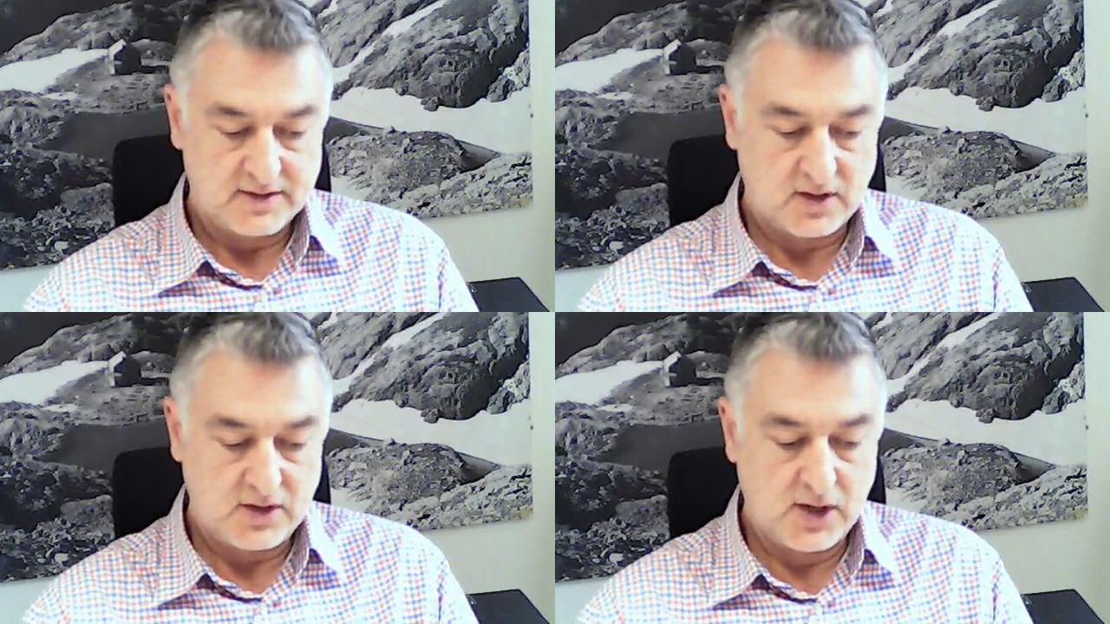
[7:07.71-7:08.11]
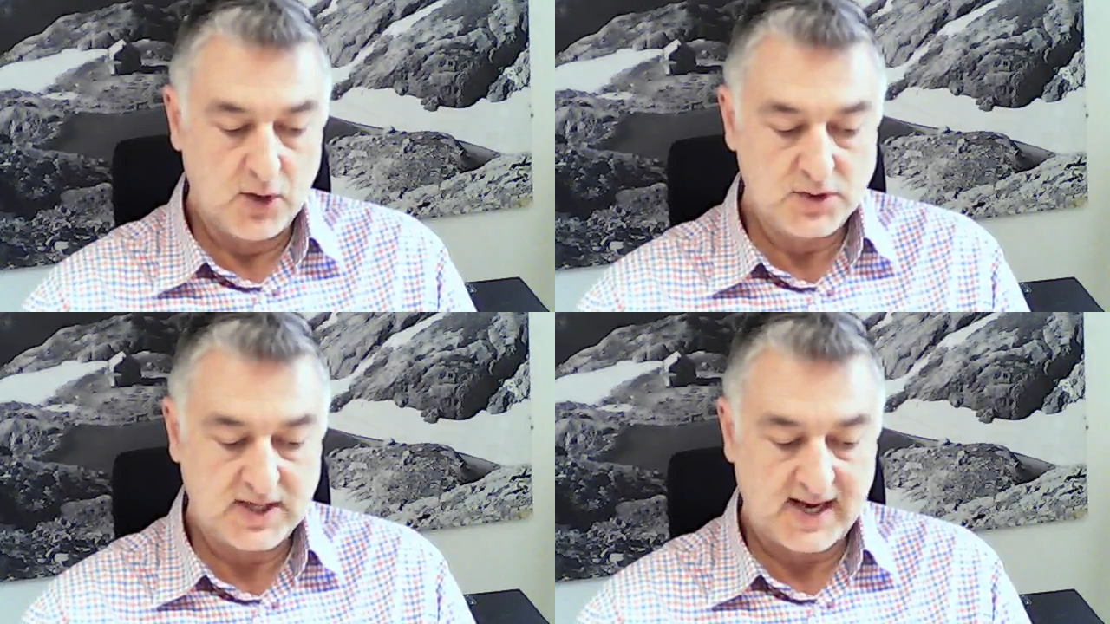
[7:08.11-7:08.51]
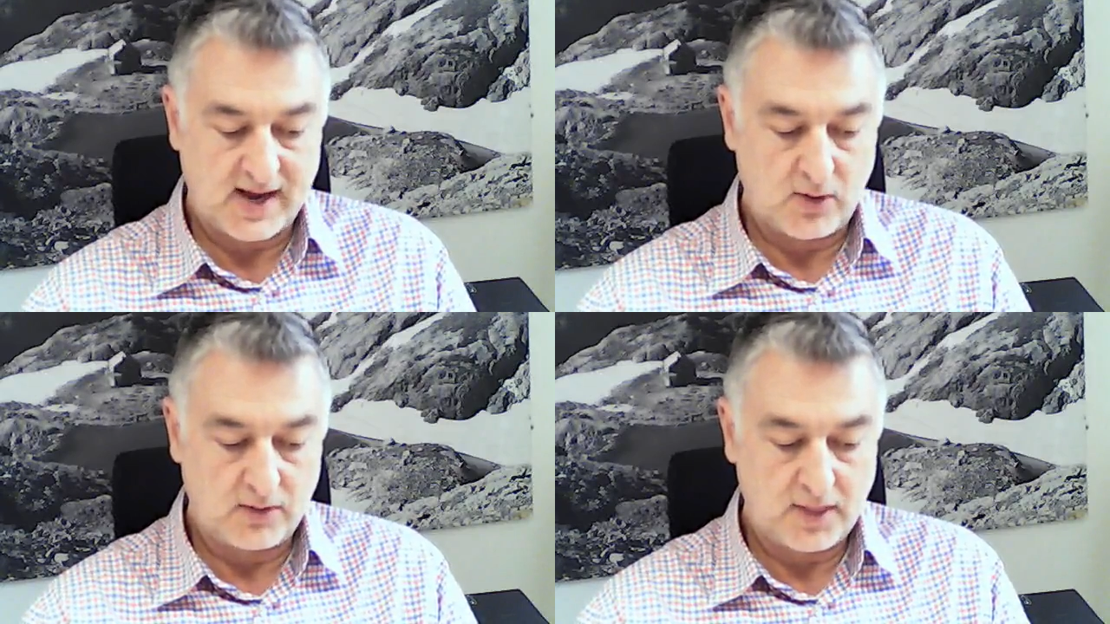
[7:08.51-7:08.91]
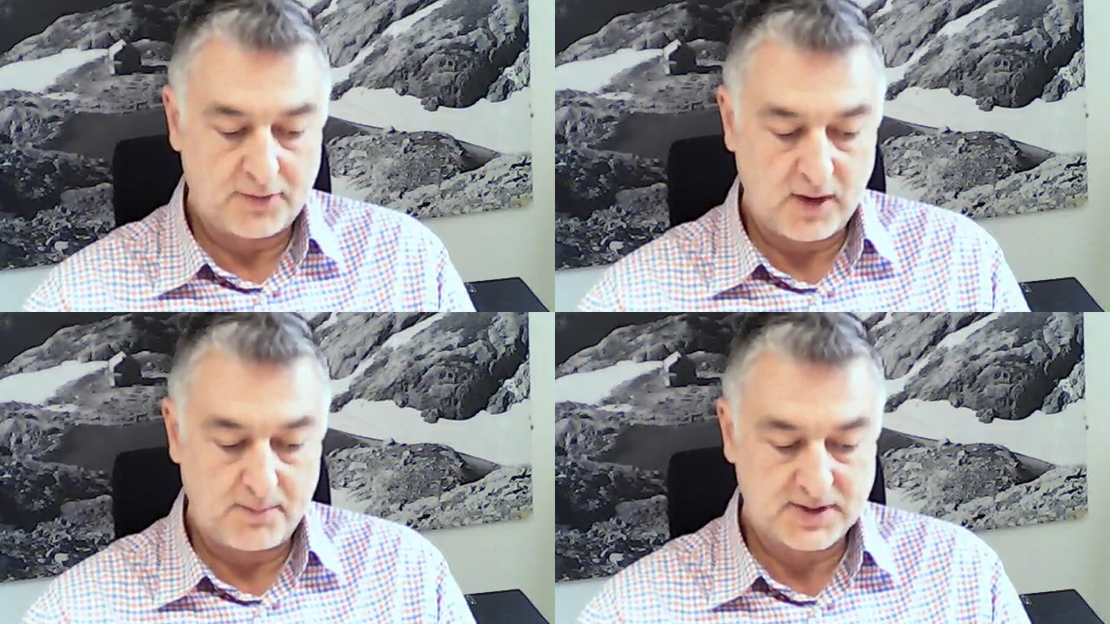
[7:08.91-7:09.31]
So you're losing out on
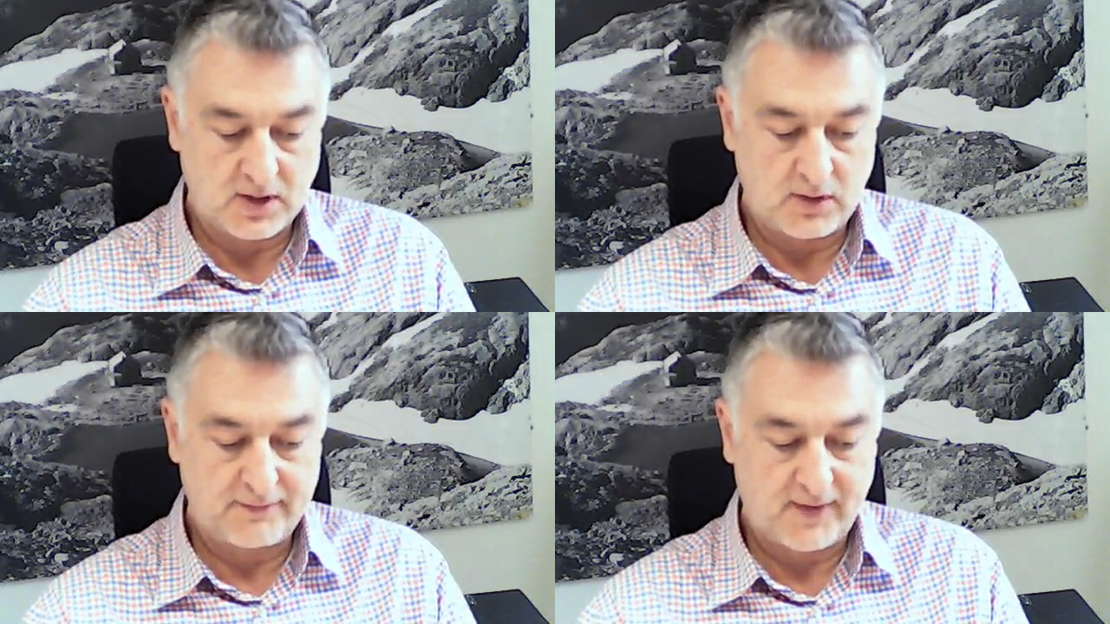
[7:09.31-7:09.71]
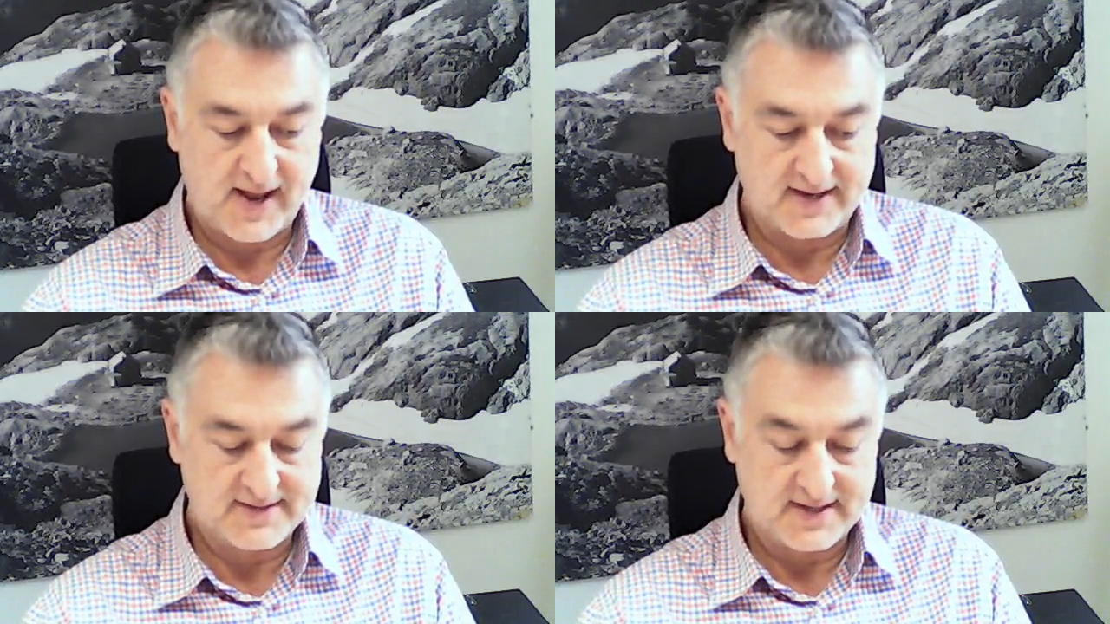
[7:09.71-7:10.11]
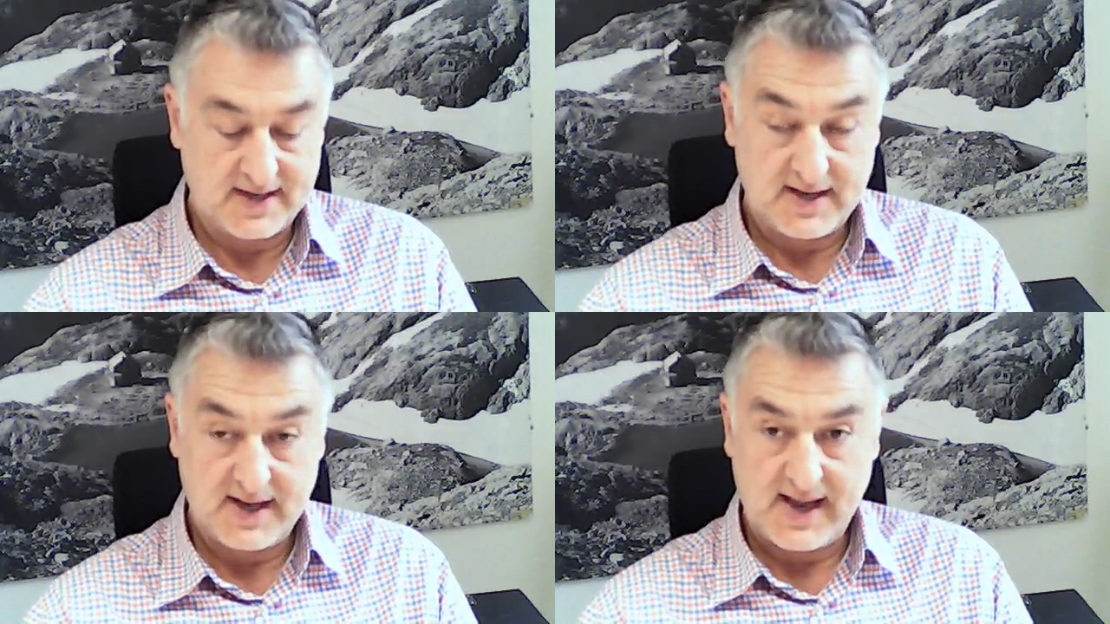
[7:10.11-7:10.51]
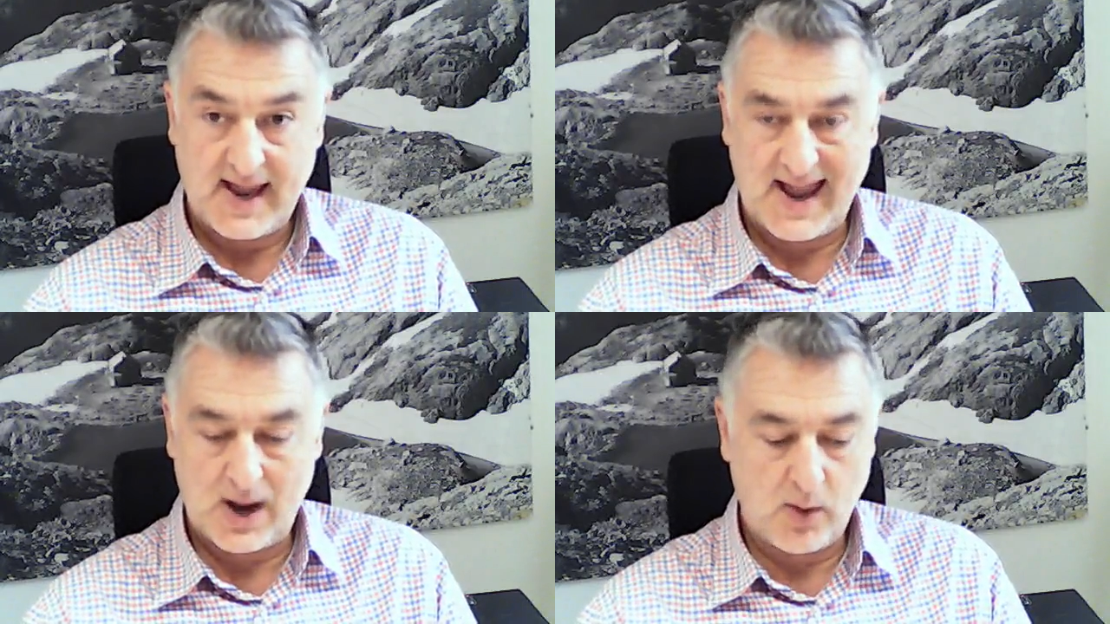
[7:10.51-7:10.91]
the 3% on the flat.
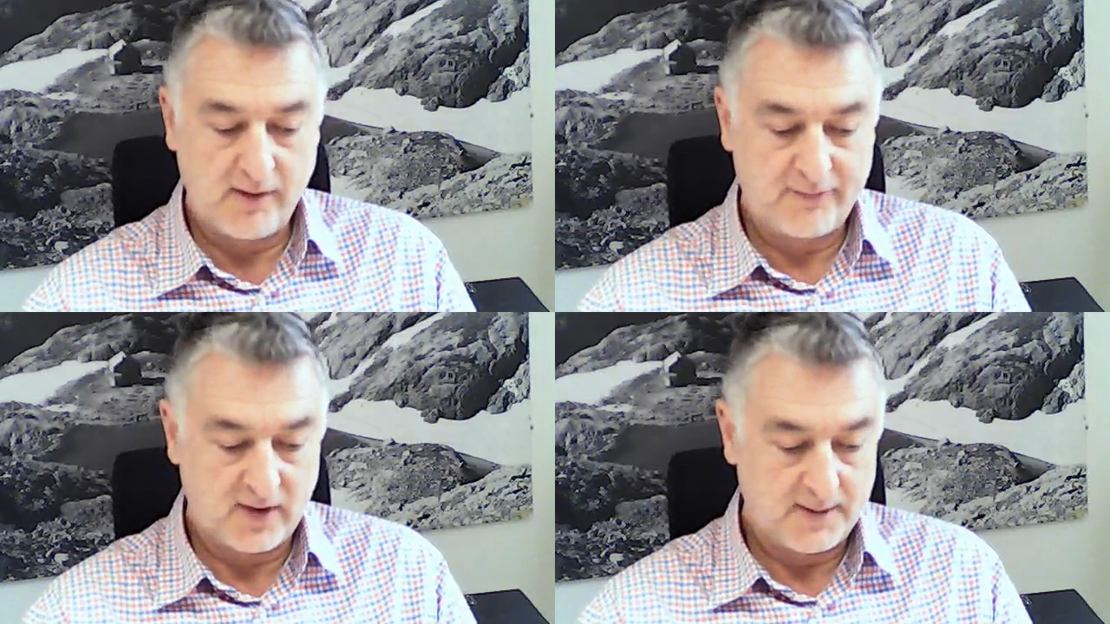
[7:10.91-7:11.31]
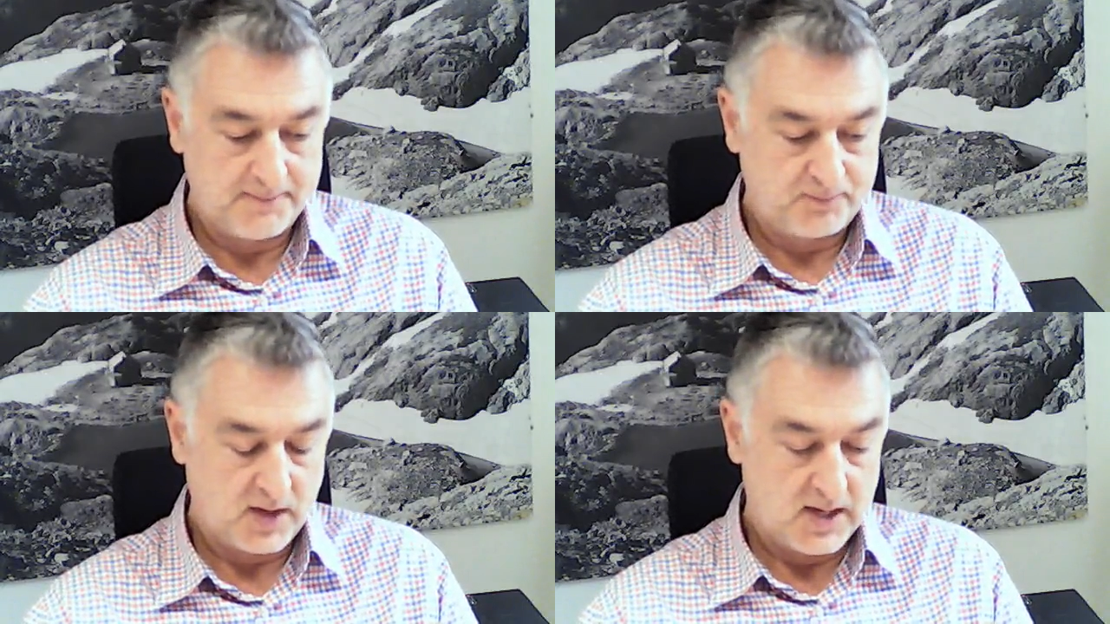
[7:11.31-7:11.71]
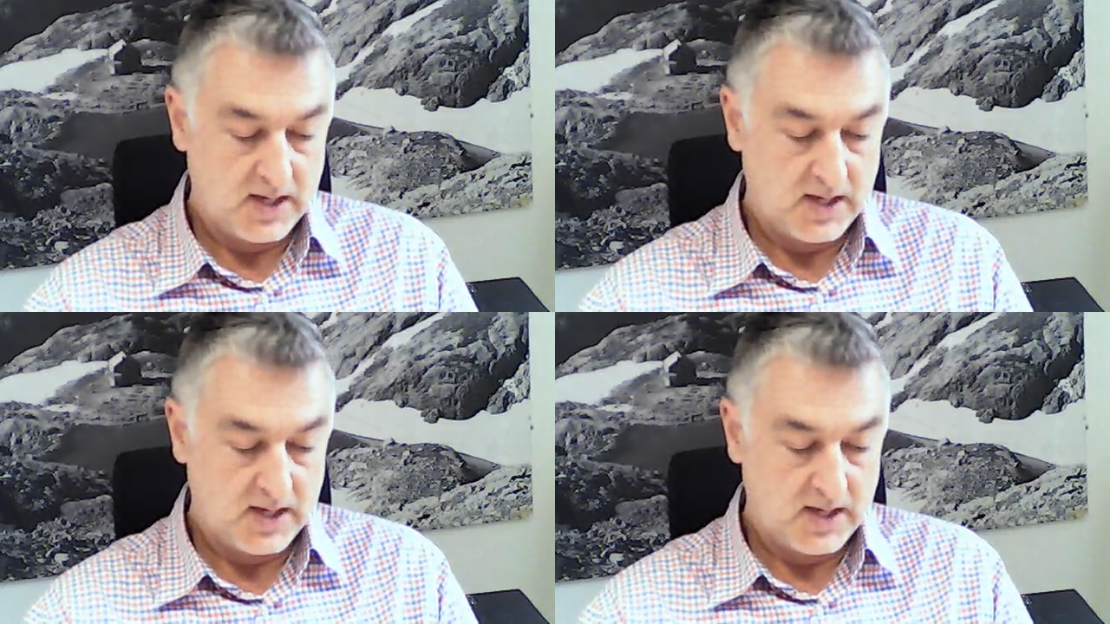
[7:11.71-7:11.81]
However,